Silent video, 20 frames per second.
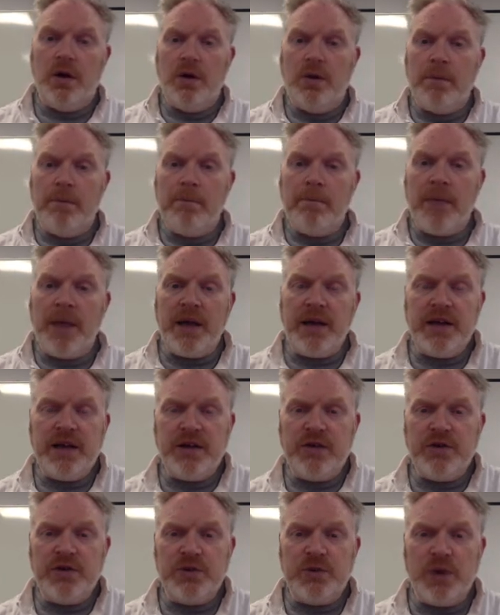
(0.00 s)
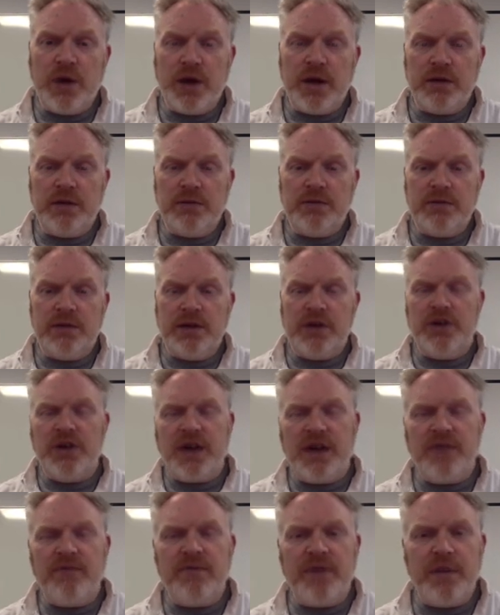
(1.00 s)
Mica as well. Now you
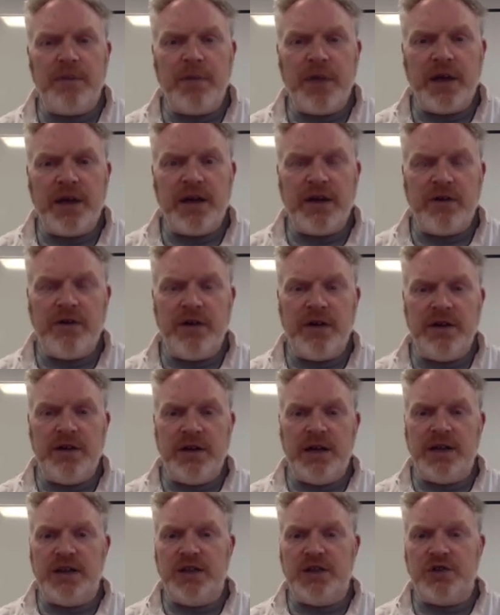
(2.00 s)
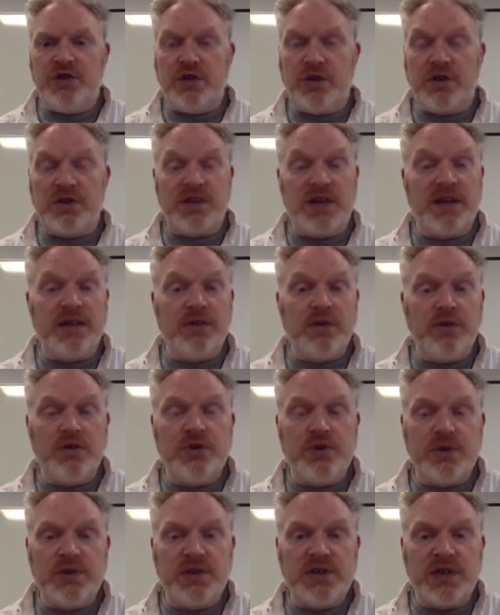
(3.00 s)
can find mica in igneous rocks and
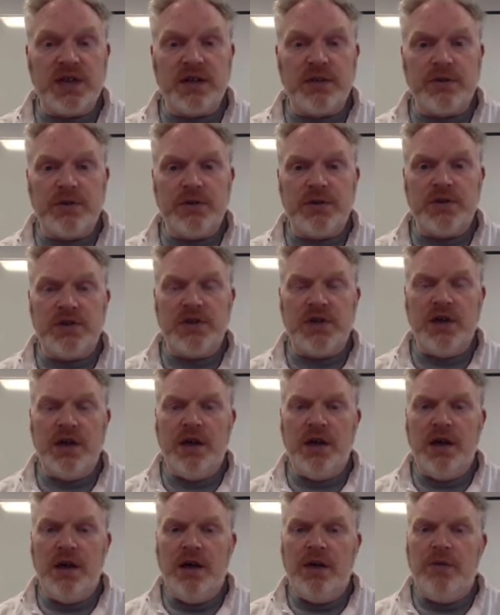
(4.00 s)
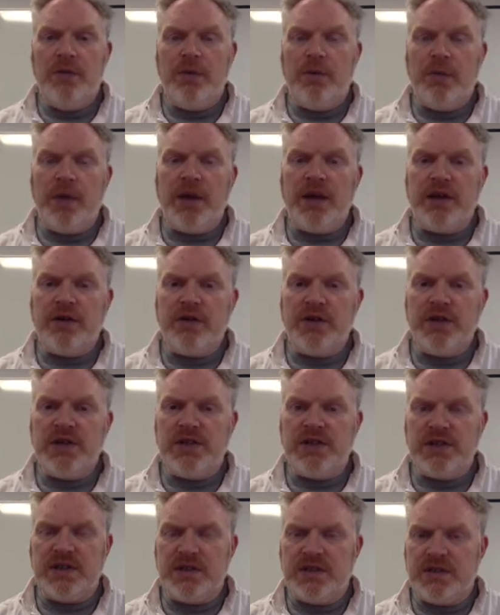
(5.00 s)
also in sediments, but mica
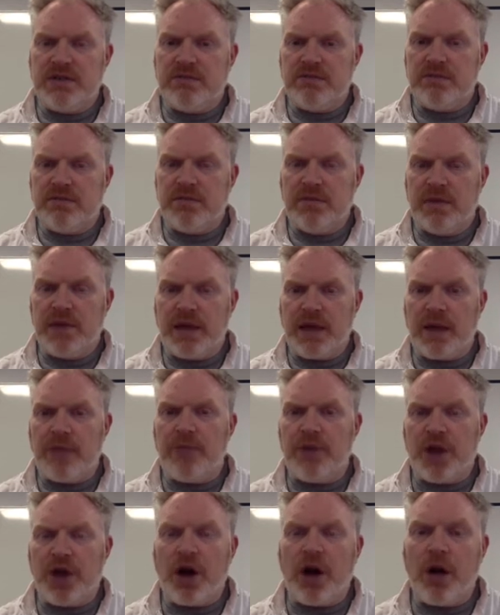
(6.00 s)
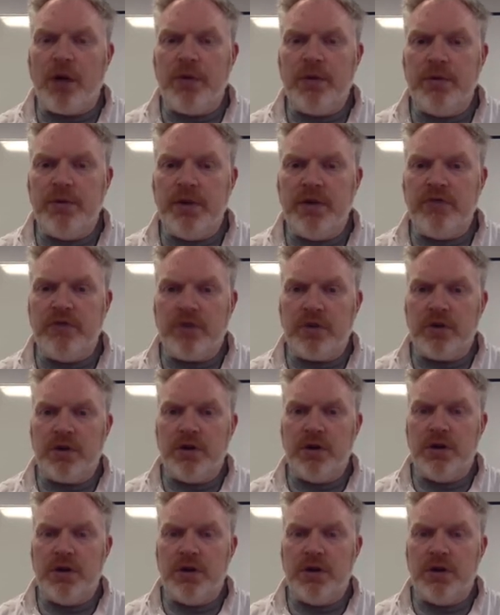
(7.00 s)
can be a common mineral